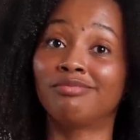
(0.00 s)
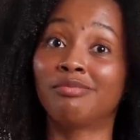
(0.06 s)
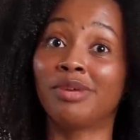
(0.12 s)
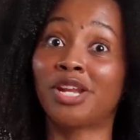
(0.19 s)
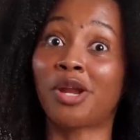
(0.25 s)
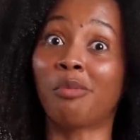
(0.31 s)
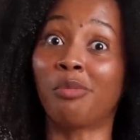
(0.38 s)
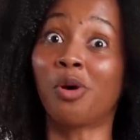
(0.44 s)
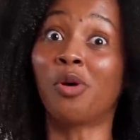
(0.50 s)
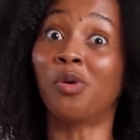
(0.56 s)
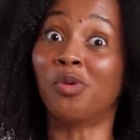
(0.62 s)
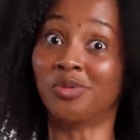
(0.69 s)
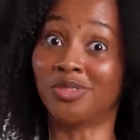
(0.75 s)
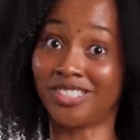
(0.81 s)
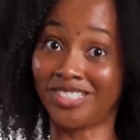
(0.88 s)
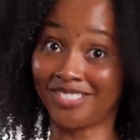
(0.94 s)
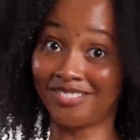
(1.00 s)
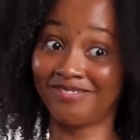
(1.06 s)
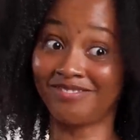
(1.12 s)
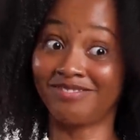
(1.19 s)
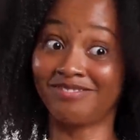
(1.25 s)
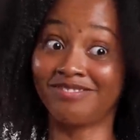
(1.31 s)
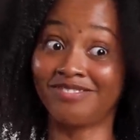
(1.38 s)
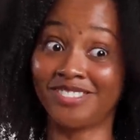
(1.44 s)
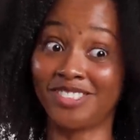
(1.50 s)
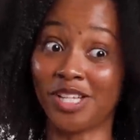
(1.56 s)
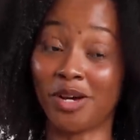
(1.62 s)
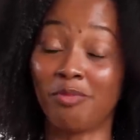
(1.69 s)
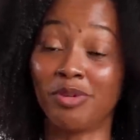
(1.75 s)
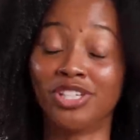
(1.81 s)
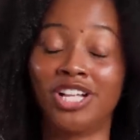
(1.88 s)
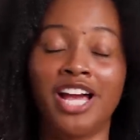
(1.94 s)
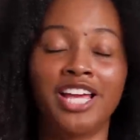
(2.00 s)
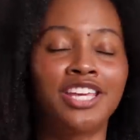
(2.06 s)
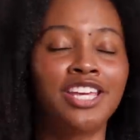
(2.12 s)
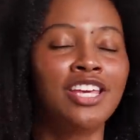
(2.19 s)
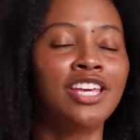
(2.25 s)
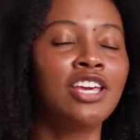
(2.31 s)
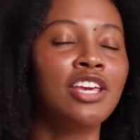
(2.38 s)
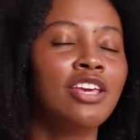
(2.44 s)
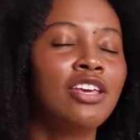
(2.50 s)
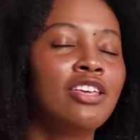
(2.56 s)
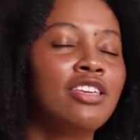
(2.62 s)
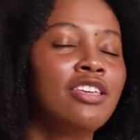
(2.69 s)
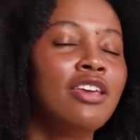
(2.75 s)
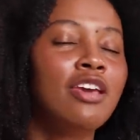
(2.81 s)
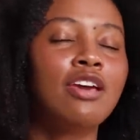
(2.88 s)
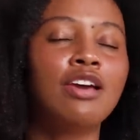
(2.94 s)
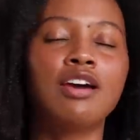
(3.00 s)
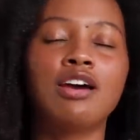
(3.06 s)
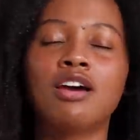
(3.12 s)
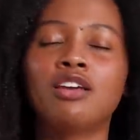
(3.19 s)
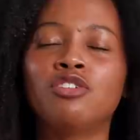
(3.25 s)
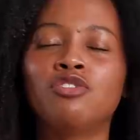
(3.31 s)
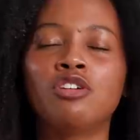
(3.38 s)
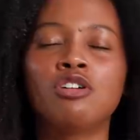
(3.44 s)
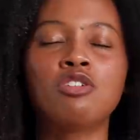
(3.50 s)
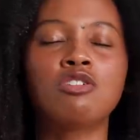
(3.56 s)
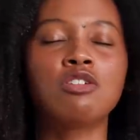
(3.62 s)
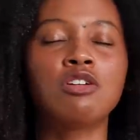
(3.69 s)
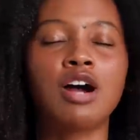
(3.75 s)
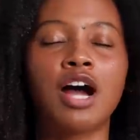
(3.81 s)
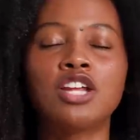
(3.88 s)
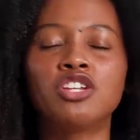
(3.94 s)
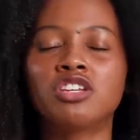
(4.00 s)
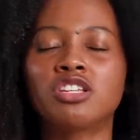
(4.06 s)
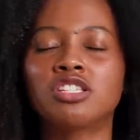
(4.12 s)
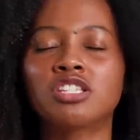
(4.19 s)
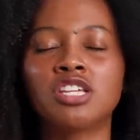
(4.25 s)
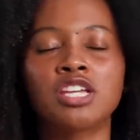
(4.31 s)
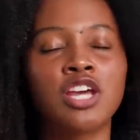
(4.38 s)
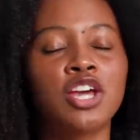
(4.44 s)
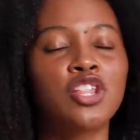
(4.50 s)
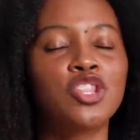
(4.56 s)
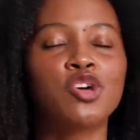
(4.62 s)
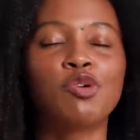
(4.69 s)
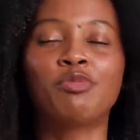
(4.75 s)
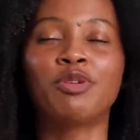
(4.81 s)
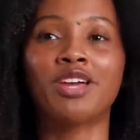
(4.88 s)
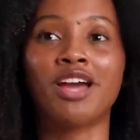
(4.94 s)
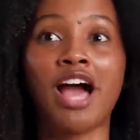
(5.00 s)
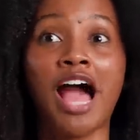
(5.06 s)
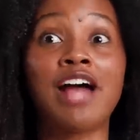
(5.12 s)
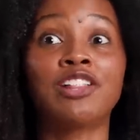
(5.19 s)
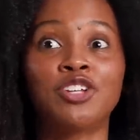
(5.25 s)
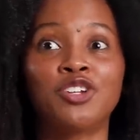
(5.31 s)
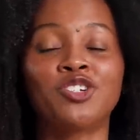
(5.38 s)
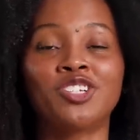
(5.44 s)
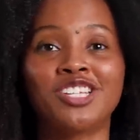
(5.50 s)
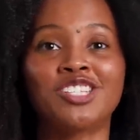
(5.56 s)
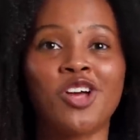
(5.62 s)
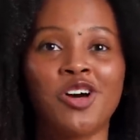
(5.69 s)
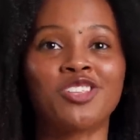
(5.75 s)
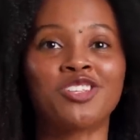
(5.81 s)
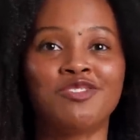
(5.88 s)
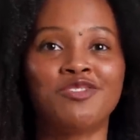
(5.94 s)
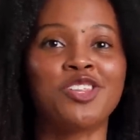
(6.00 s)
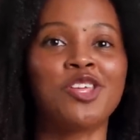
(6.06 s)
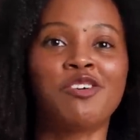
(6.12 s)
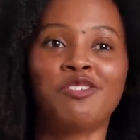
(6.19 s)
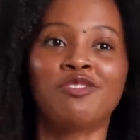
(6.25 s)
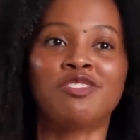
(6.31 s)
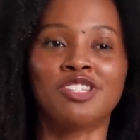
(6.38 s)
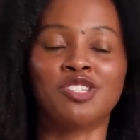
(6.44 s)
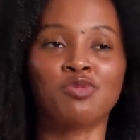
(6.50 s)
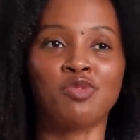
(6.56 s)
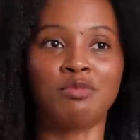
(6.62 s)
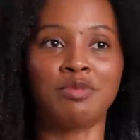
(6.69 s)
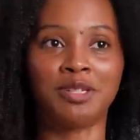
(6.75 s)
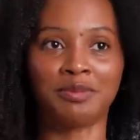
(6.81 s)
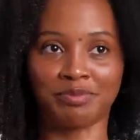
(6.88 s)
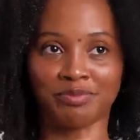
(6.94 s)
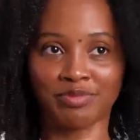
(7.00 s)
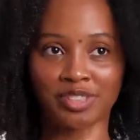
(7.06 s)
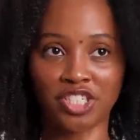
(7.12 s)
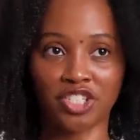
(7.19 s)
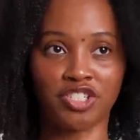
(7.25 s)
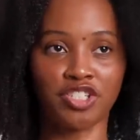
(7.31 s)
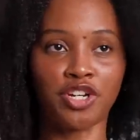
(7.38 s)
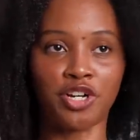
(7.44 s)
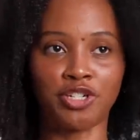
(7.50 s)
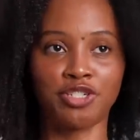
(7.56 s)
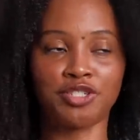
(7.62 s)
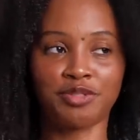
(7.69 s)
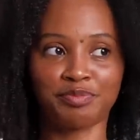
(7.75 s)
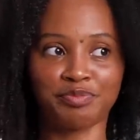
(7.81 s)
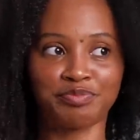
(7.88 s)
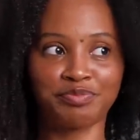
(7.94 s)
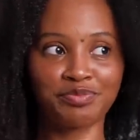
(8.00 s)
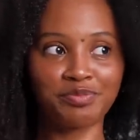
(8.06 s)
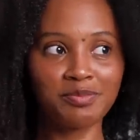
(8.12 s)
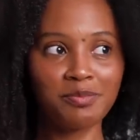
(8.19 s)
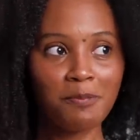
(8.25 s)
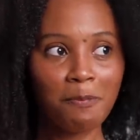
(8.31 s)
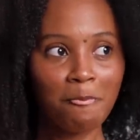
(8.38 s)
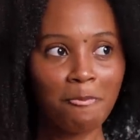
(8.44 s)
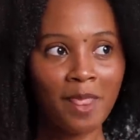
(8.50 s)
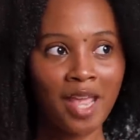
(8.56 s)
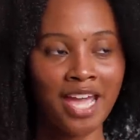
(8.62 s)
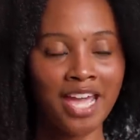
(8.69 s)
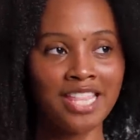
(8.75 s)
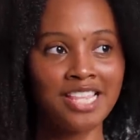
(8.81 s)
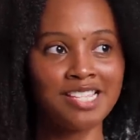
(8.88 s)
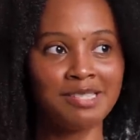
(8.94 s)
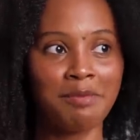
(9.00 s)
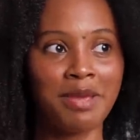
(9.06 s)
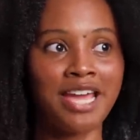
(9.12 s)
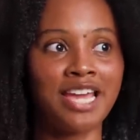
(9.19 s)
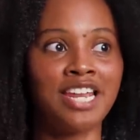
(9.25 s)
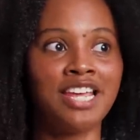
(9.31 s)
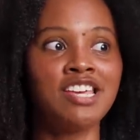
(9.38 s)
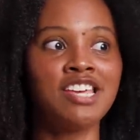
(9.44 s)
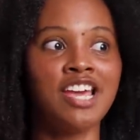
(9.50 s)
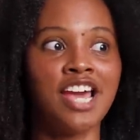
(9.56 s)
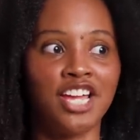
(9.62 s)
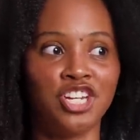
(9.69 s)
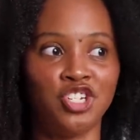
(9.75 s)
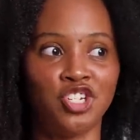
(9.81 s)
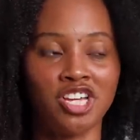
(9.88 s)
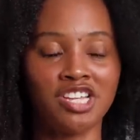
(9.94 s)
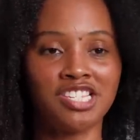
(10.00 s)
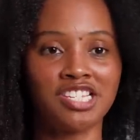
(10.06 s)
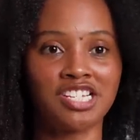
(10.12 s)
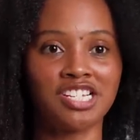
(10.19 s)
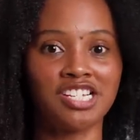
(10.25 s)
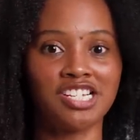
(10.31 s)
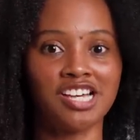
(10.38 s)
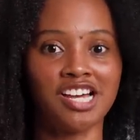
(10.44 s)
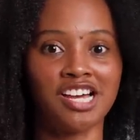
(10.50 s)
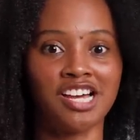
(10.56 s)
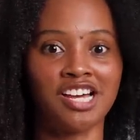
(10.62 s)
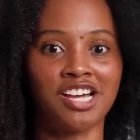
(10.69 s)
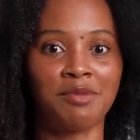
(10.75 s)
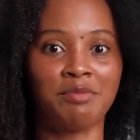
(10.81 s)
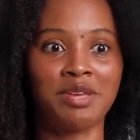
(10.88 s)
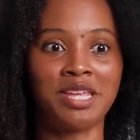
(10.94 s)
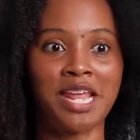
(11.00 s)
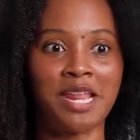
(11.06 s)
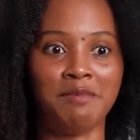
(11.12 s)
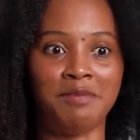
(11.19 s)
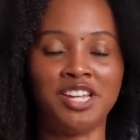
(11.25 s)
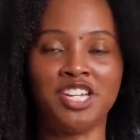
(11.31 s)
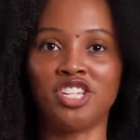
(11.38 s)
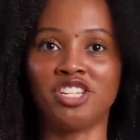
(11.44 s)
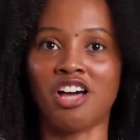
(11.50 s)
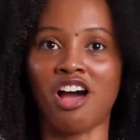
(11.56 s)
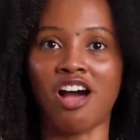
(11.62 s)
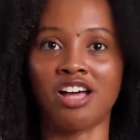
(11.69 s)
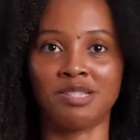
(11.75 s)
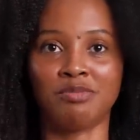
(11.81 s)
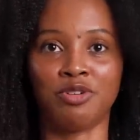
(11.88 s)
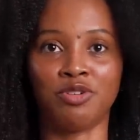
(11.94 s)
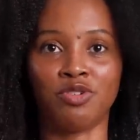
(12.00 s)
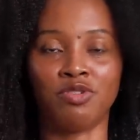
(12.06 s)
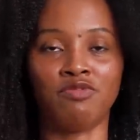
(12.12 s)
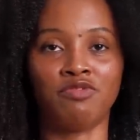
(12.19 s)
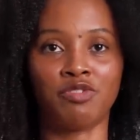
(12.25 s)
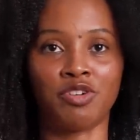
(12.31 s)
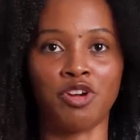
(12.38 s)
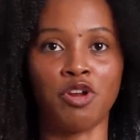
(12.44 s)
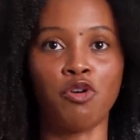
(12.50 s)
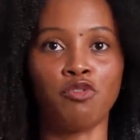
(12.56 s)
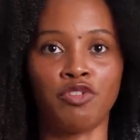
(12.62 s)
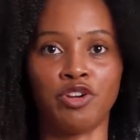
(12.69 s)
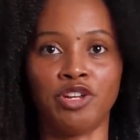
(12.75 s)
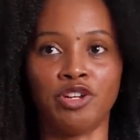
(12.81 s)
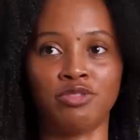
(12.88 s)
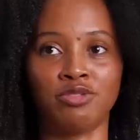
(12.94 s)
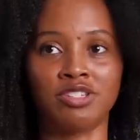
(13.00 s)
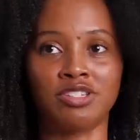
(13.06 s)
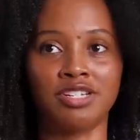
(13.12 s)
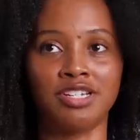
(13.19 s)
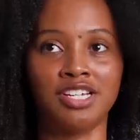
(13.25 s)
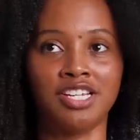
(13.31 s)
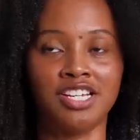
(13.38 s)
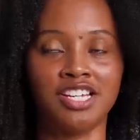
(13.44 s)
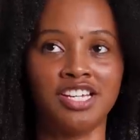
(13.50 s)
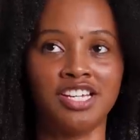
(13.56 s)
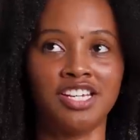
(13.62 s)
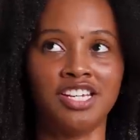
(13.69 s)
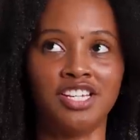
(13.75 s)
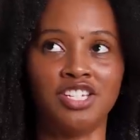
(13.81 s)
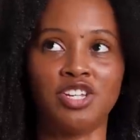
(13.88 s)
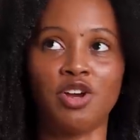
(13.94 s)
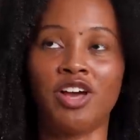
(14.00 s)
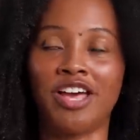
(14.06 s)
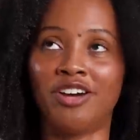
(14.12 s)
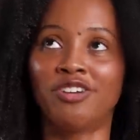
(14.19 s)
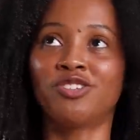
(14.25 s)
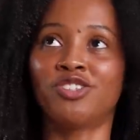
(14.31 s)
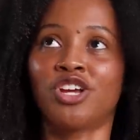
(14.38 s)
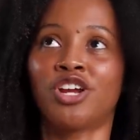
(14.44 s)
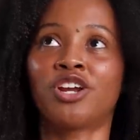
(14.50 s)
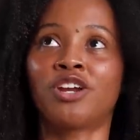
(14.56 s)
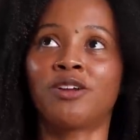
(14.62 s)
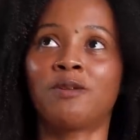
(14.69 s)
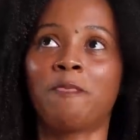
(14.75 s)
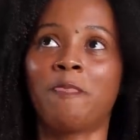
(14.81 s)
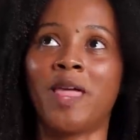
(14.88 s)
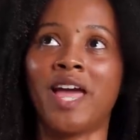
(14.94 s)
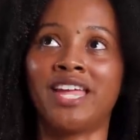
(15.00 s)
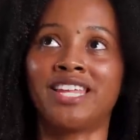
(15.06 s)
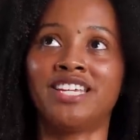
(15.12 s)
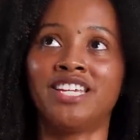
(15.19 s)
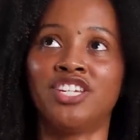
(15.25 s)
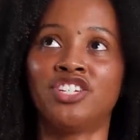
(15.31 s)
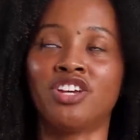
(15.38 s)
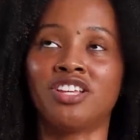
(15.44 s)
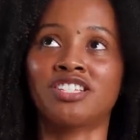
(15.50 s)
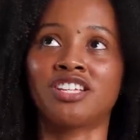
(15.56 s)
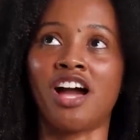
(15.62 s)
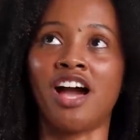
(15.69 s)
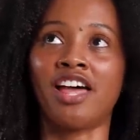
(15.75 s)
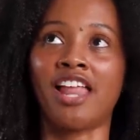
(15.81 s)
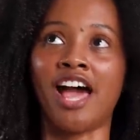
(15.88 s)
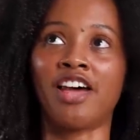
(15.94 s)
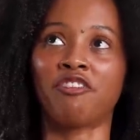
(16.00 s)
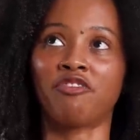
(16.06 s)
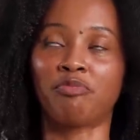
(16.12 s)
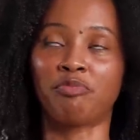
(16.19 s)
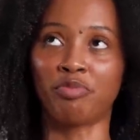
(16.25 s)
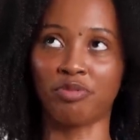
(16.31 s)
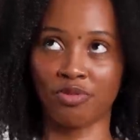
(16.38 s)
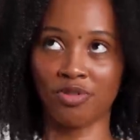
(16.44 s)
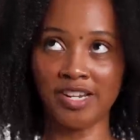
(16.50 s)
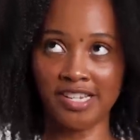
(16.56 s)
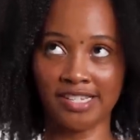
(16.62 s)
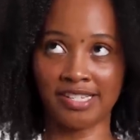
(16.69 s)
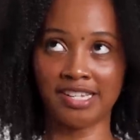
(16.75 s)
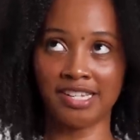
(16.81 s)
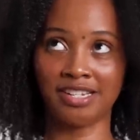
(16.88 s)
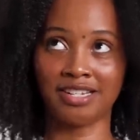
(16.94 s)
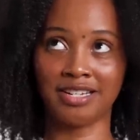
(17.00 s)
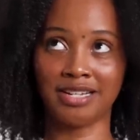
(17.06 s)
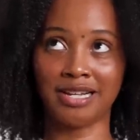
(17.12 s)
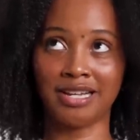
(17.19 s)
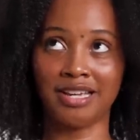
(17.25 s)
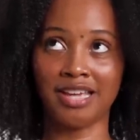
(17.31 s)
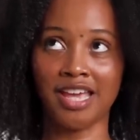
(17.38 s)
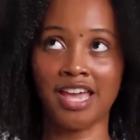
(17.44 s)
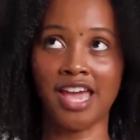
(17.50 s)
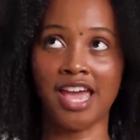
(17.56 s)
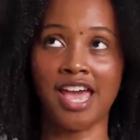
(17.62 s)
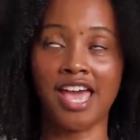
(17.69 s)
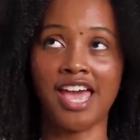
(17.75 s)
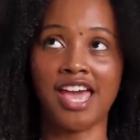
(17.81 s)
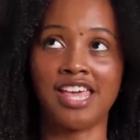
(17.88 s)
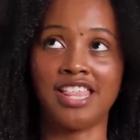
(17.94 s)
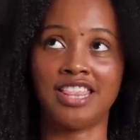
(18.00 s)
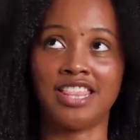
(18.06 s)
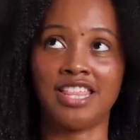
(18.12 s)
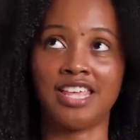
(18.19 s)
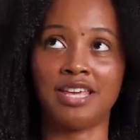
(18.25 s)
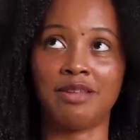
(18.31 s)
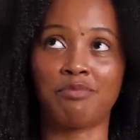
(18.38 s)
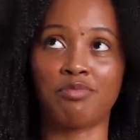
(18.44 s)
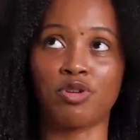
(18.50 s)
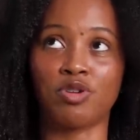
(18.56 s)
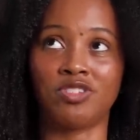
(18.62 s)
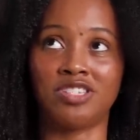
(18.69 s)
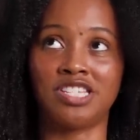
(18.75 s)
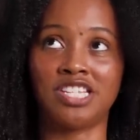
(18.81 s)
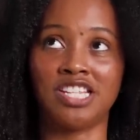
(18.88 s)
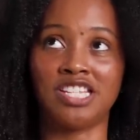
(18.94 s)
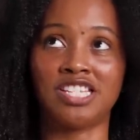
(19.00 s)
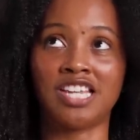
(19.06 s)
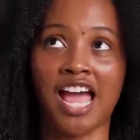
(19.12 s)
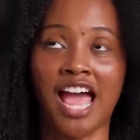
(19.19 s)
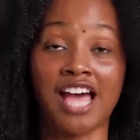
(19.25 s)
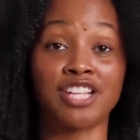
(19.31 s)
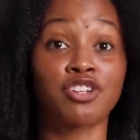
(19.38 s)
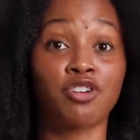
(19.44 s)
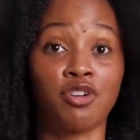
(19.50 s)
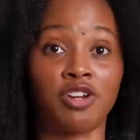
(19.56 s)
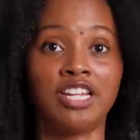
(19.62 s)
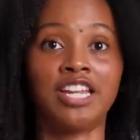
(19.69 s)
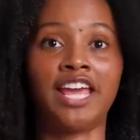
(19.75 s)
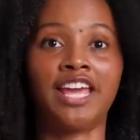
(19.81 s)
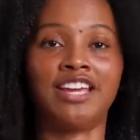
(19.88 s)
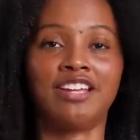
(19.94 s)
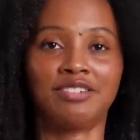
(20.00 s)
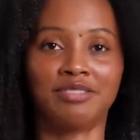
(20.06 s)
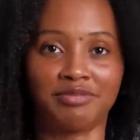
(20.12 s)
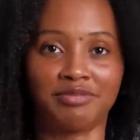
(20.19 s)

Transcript: men are bold. They'll be like, yeah, you know, I just, they'll be, I literally saw this video with this woman. She's a nurse. And this man had just uh, been admitted to the hospital for an overdose. He tells her that he just got out of prison and then proceeds to ask her on a date.